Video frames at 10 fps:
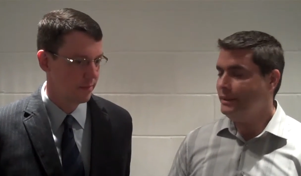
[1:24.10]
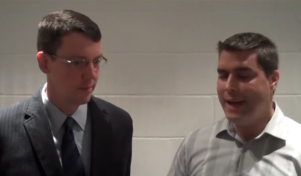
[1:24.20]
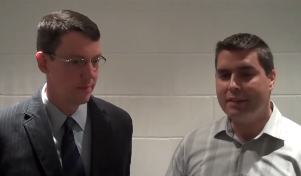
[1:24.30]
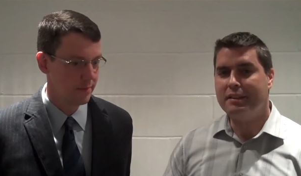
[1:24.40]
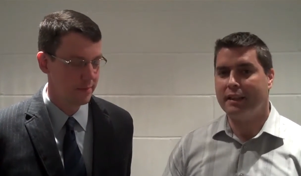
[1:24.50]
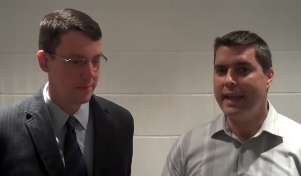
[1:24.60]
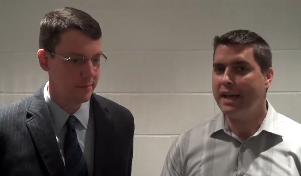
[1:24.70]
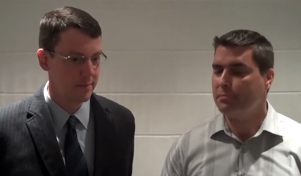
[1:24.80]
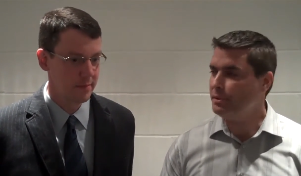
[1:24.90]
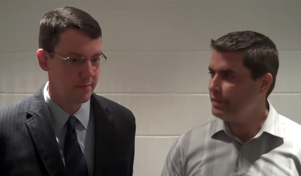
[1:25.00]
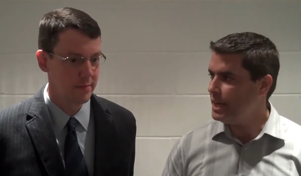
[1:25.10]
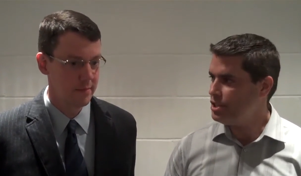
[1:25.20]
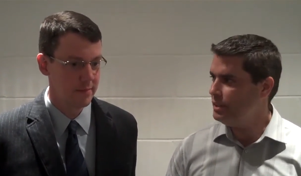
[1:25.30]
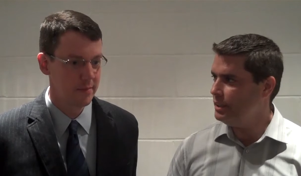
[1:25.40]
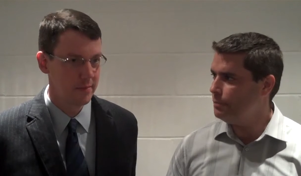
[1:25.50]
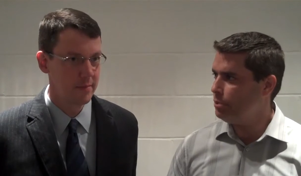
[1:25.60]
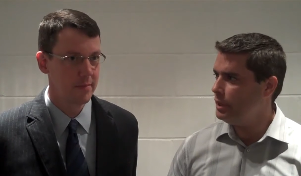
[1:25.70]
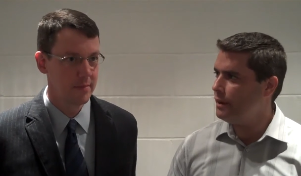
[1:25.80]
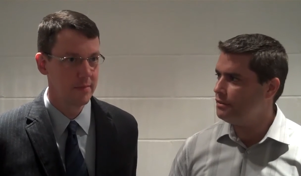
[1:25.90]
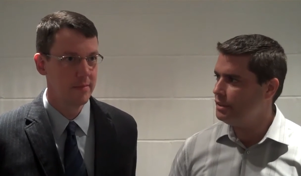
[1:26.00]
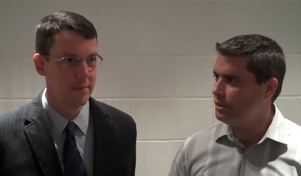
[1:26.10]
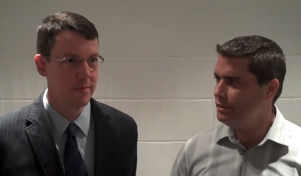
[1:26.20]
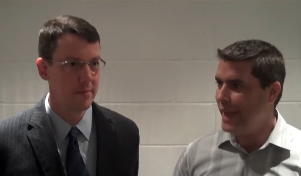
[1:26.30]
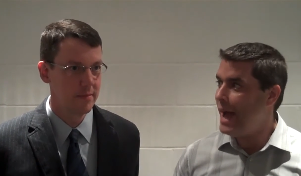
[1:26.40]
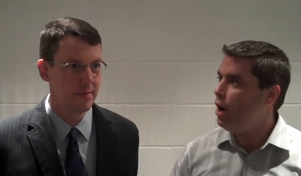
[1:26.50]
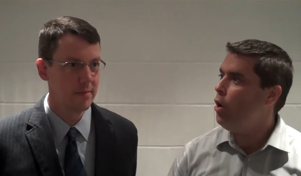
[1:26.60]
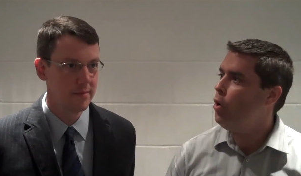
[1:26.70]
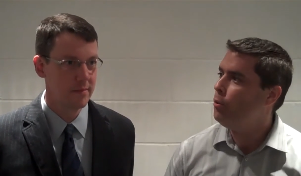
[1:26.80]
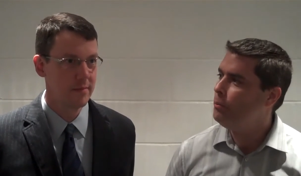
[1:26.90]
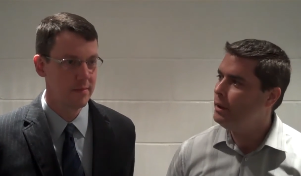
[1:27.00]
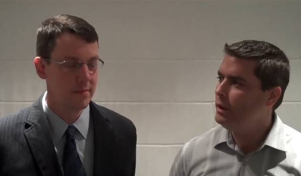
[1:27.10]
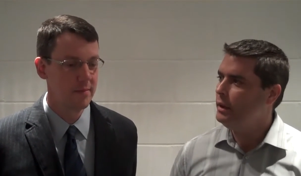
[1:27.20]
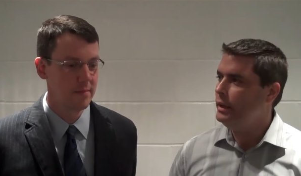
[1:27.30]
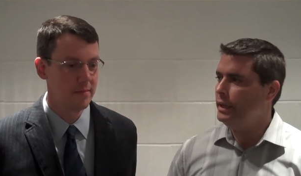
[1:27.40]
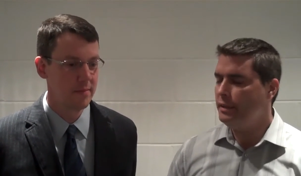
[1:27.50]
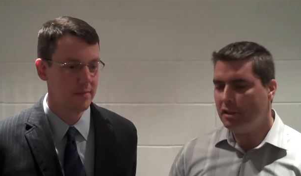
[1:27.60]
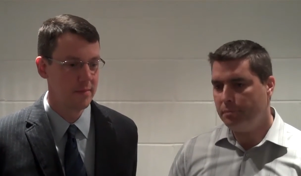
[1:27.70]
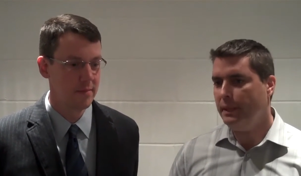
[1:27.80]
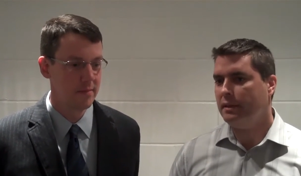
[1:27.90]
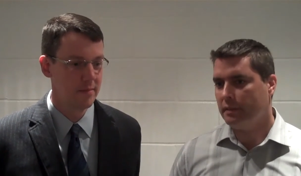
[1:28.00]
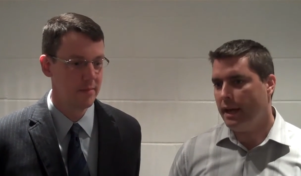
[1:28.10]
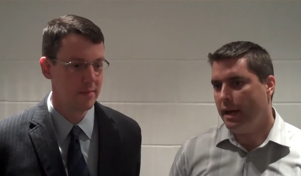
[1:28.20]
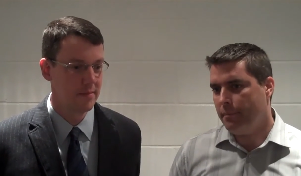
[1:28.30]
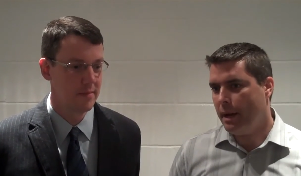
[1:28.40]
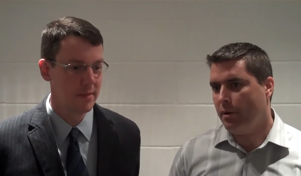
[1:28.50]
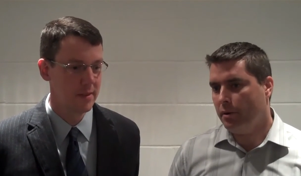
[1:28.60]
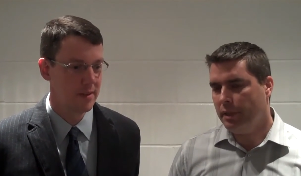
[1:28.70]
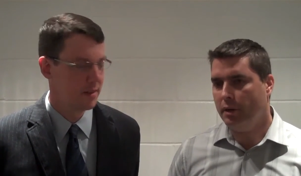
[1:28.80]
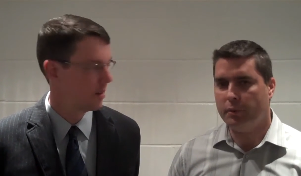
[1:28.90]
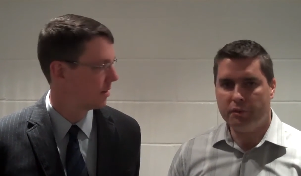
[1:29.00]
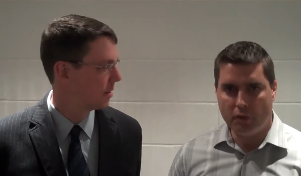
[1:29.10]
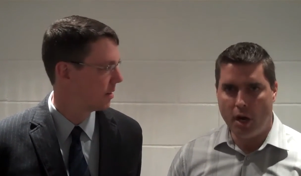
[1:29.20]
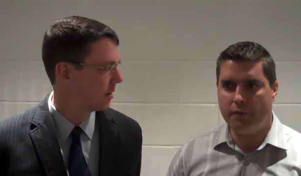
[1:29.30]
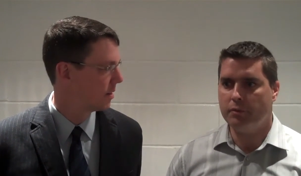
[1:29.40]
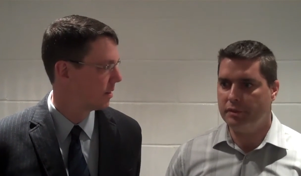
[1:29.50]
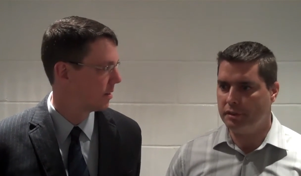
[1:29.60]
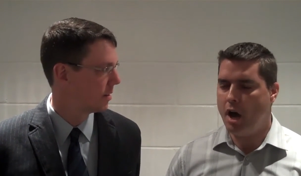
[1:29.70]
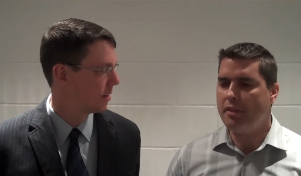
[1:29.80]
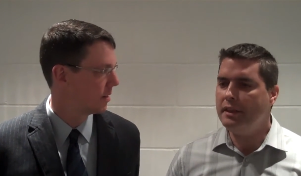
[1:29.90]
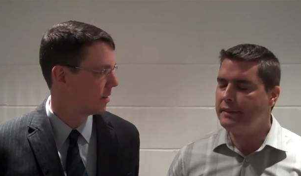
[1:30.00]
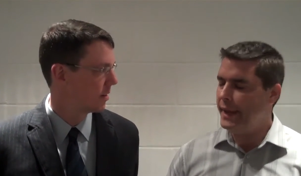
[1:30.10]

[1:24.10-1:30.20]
Speaker 1: down to the last possession in a playoff series at home, it does speak a lot about you know resolve and resilience, all the